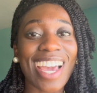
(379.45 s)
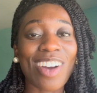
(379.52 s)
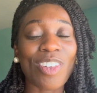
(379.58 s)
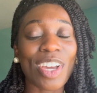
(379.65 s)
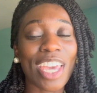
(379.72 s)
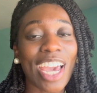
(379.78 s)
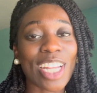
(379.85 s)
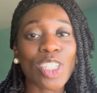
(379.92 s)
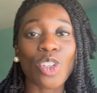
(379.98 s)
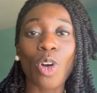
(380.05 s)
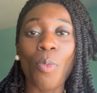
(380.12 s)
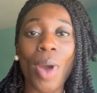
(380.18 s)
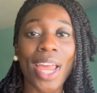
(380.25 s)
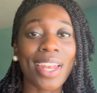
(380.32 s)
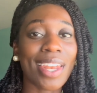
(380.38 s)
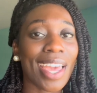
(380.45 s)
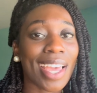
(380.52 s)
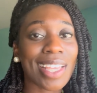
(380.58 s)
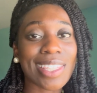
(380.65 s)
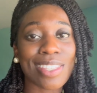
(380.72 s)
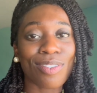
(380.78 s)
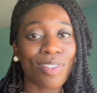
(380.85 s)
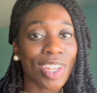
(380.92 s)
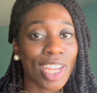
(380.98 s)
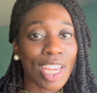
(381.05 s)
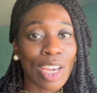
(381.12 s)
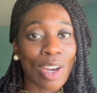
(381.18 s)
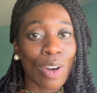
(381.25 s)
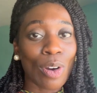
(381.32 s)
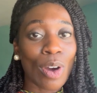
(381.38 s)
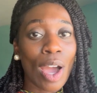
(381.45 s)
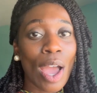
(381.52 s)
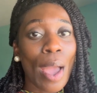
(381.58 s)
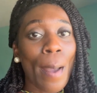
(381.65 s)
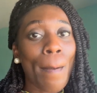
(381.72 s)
I will catch you on my next video.